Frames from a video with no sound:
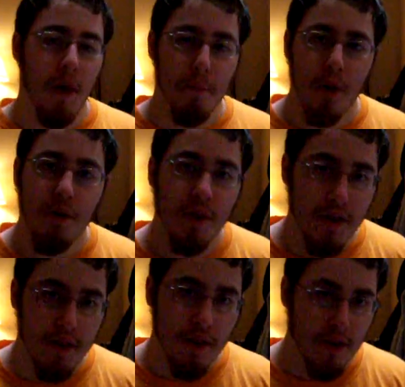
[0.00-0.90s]
by
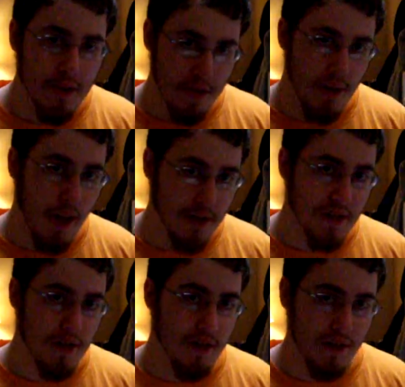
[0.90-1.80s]
pulling
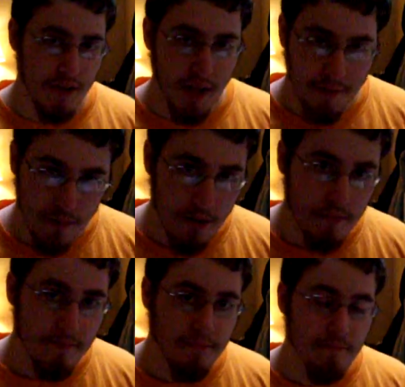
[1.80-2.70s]
that lever,
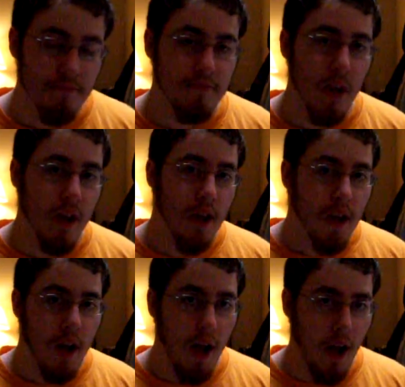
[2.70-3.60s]

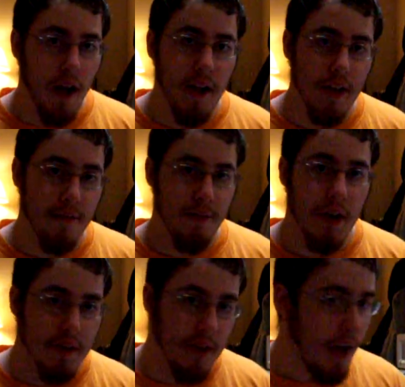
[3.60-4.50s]
I
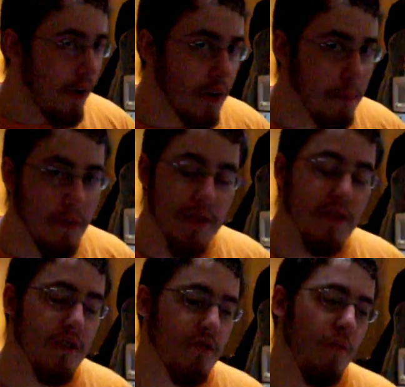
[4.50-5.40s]
affect the outcome of the
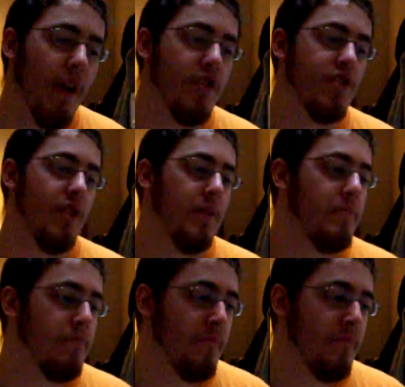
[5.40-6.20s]
situation.